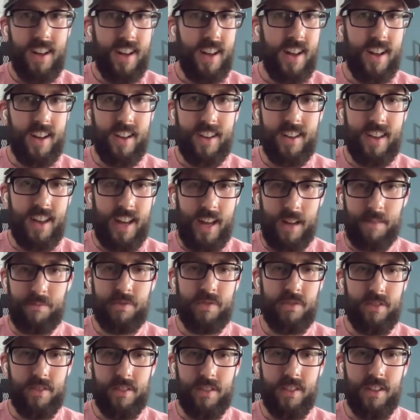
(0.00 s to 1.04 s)
I
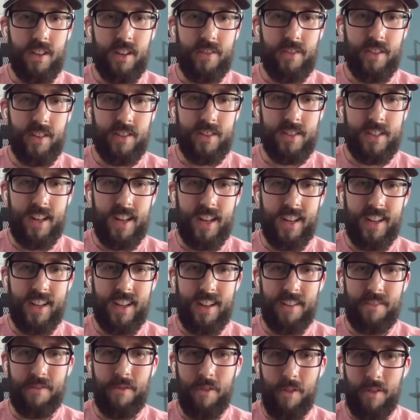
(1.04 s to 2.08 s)
absolutely love your take.
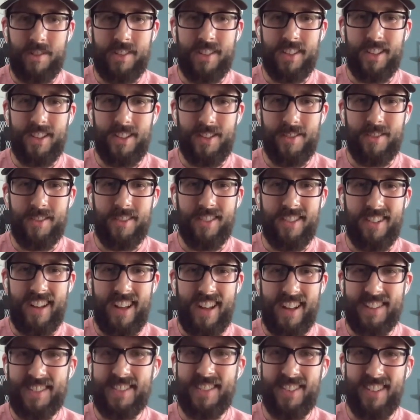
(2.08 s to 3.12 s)
And fortunately, you
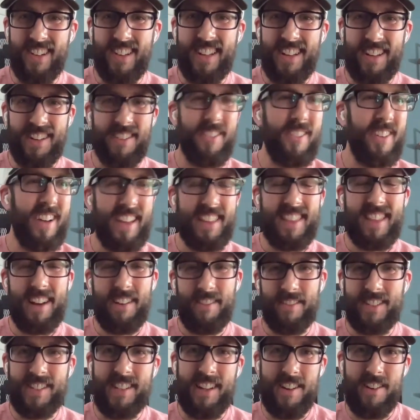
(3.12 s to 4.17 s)
answered it in a way that
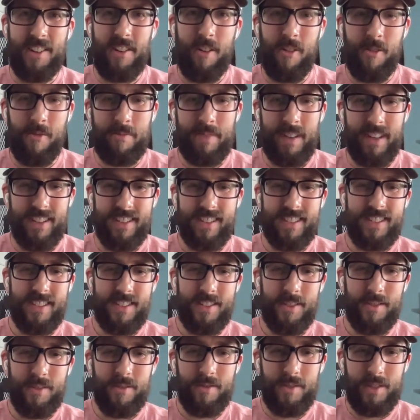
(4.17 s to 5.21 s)
I was kind of hoping
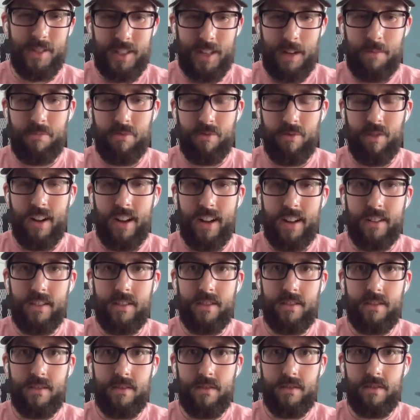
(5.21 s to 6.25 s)
to separate
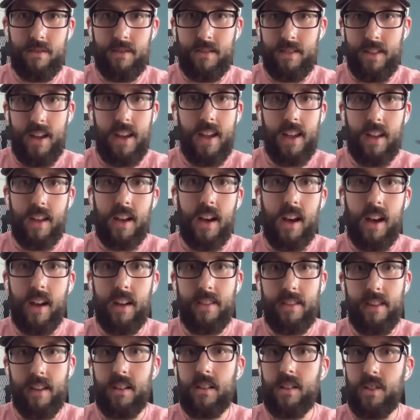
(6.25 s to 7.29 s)
the AI
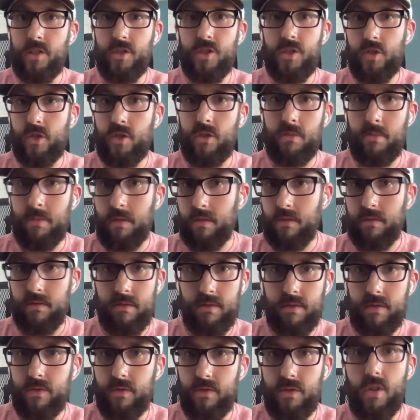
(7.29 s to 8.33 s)
that
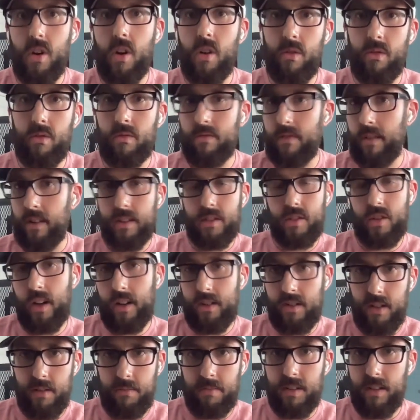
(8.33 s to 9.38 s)
consumers know, like
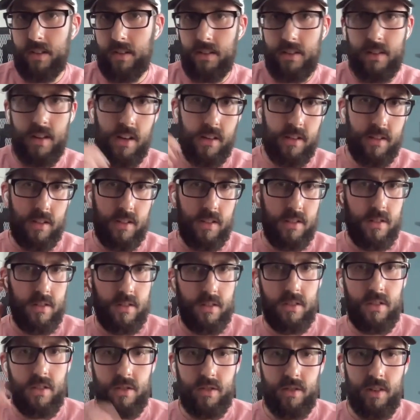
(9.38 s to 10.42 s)
ChatGPT, DALL-E, and
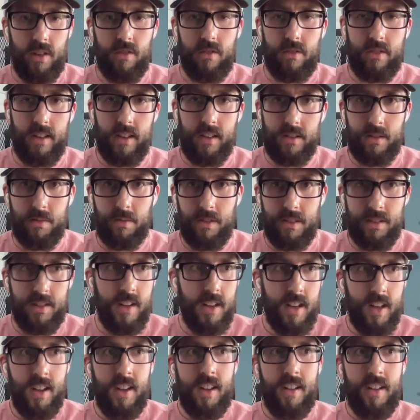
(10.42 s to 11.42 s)
those other things, which